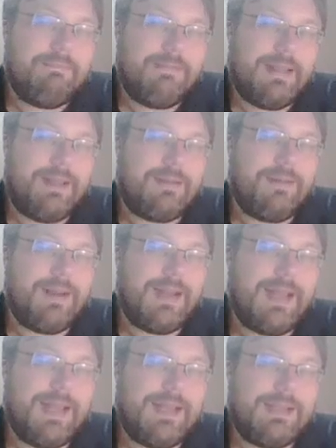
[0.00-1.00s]
that great
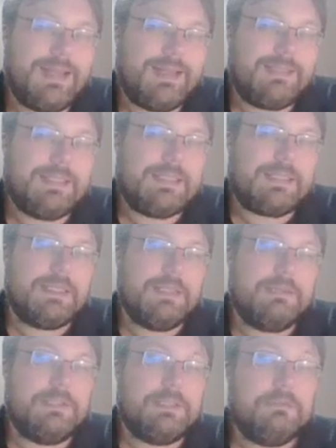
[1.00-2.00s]
aunt that just,
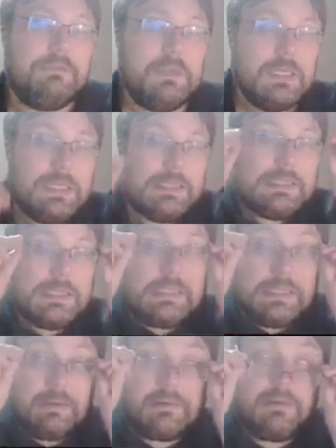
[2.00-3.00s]
sits in
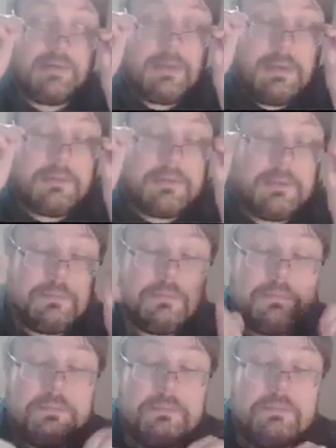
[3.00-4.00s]
the corner of the room
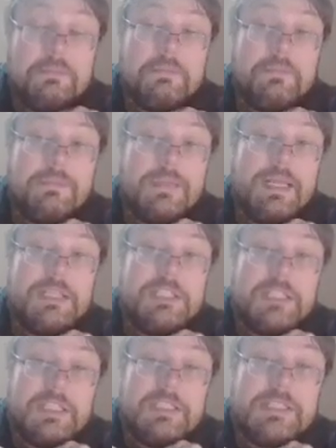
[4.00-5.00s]
and
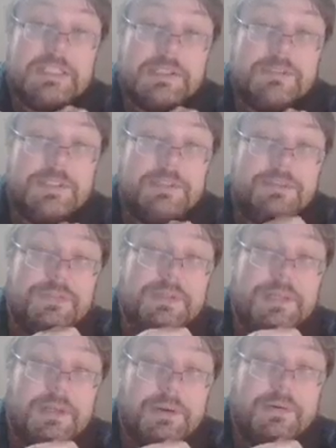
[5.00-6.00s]
judges of you from the
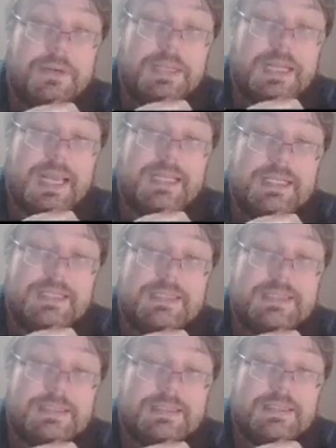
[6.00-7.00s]
corner like
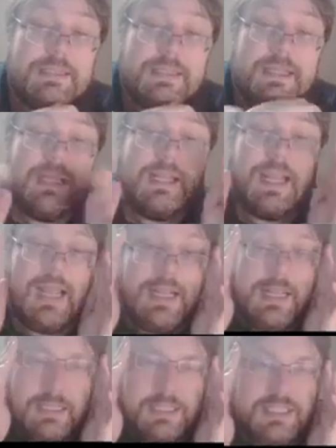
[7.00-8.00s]
this. And
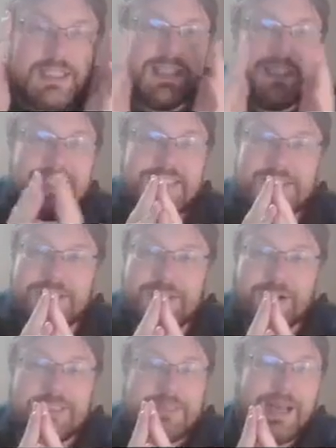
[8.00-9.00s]
then she
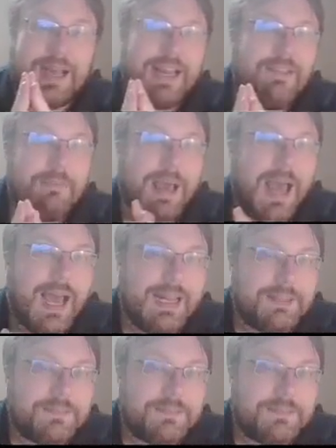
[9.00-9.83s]
talks about everybody.